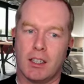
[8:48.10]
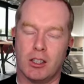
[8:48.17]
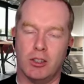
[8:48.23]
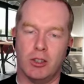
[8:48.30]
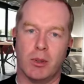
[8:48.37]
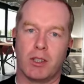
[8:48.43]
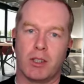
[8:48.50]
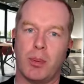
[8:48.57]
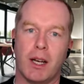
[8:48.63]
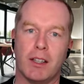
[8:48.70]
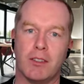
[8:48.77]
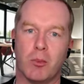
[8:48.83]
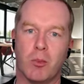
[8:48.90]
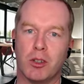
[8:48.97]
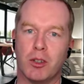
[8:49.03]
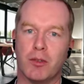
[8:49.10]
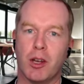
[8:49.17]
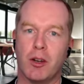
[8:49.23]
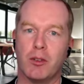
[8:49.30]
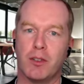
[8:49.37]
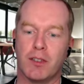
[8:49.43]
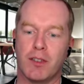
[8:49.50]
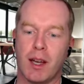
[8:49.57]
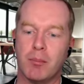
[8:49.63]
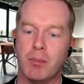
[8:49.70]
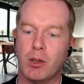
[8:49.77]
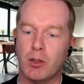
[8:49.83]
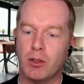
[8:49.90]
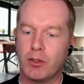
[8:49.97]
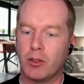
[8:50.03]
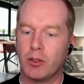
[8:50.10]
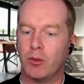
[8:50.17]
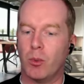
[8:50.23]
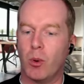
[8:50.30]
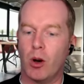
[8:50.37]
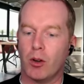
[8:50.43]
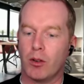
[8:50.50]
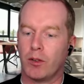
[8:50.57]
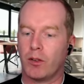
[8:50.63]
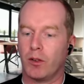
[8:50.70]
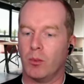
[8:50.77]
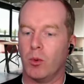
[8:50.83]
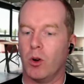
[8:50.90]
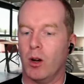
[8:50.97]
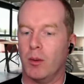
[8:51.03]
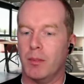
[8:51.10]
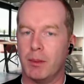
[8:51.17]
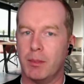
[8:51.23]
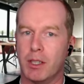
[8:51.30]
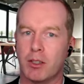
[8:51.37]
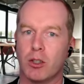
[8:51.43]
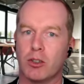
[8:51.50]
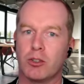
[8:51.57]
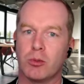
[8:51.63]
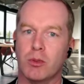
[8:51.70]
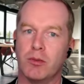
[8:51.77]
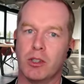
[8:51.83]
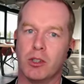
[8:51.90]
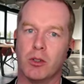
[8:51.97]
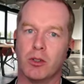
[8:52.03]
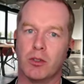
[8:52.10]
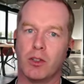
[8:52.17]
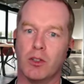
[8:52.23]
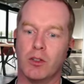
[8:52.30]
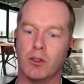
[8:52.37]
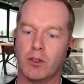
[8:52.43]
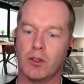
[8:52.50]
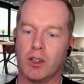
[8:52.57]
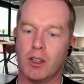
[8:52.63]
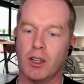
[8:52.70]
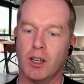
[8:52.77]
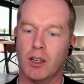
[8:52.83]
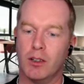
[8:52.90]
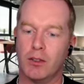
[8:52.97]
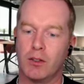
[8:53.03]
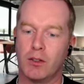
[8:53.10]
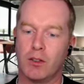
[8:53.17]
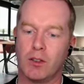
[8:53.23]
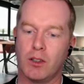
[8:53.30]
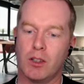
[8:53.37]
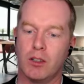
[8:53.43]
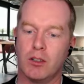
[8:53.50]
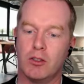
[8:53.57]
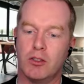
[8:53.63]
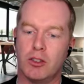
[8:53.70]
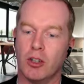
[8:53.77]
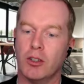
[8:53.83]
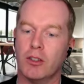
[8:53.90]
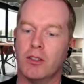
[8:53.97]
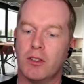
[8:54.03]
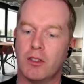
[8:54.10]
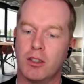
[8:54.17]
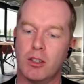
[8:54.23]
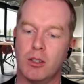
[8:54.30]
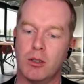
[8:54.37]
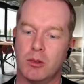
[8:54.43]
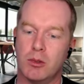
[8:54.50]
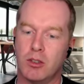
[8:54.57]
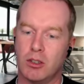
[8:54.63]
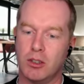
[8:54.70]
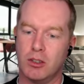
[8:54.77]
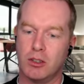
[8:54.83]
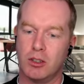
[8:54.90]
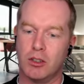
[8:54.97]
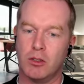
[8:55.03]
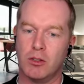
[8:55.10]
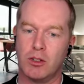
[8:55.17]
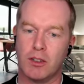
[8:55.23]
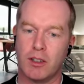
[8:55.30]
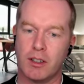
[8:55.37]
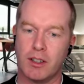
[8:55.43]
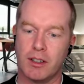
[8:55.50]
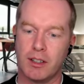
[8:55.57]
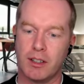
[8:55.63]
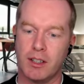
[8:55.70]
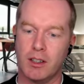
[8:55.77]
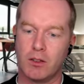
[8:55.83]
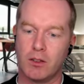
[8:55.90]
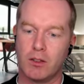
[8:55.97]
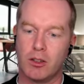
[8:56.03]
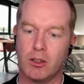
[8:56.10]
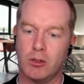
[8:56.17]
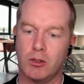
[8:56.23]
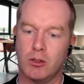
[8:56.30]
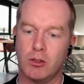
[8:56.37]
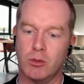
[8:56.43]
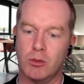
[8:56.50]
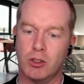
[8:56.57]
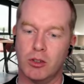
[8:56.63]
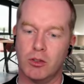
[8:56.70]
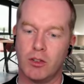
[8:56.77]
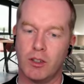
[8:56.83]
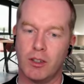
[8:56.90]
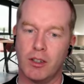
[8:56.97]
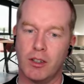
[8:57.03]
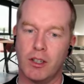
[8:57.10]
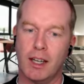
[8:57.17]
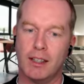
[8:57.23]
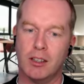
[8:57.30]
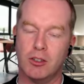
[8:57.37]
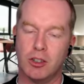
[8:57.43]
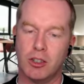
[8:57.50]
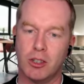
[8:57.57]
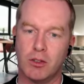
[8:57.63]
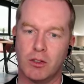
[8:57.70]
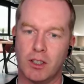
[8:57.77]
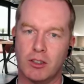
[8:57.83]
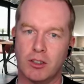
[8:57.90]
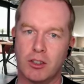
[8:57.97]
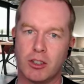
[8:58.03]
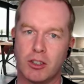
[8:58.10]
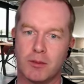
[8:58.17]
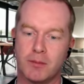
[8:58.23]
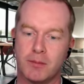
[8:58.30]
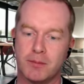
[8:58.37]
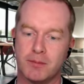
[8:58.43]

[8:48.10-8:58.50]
can you expand on one of those examples of what maybe a customer of yours has done to do something like this to reduce the energy usage?